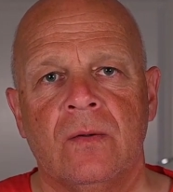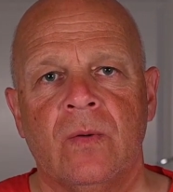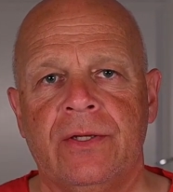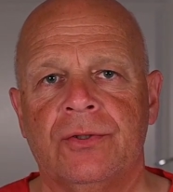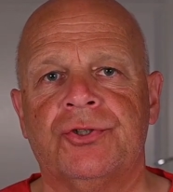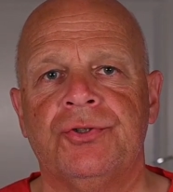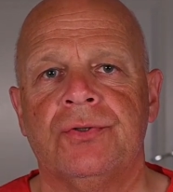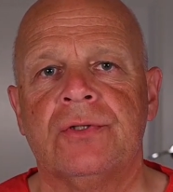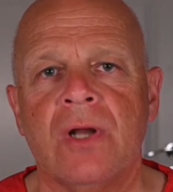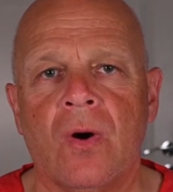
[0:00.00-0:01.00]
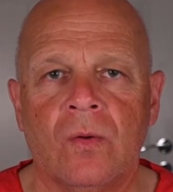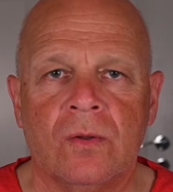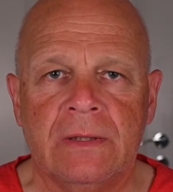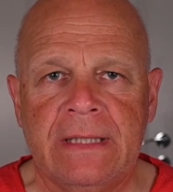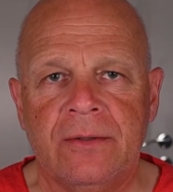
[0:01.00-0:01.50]
When you shoot
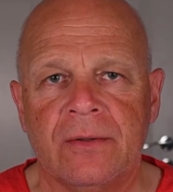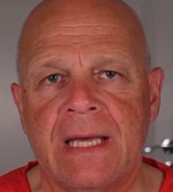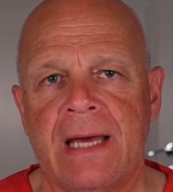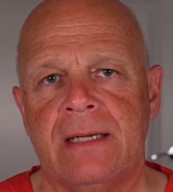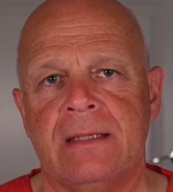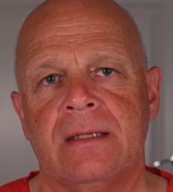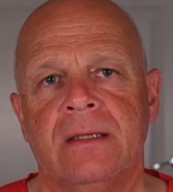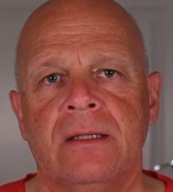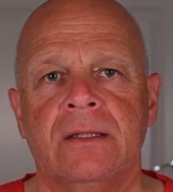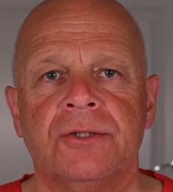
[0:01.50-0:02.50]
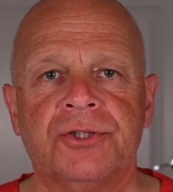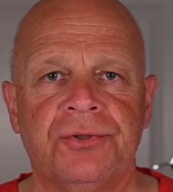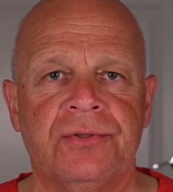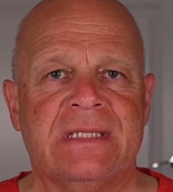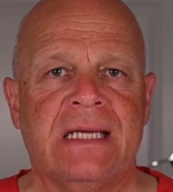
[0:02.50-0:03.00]
locally, you can
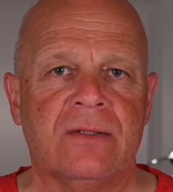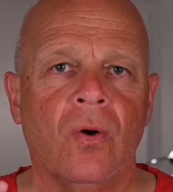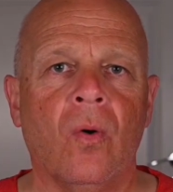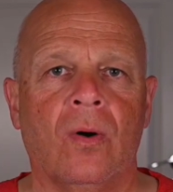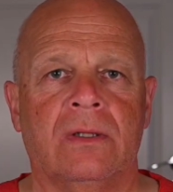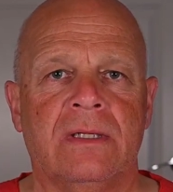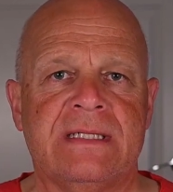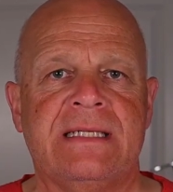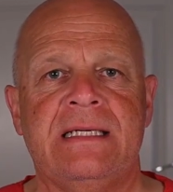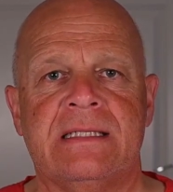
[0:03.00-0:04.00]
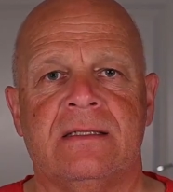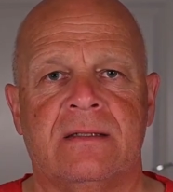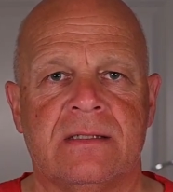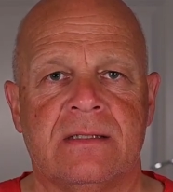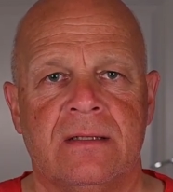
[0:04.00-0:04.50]
shoot at all
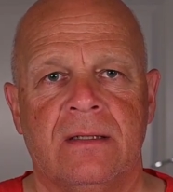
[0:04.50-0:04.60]
seasons.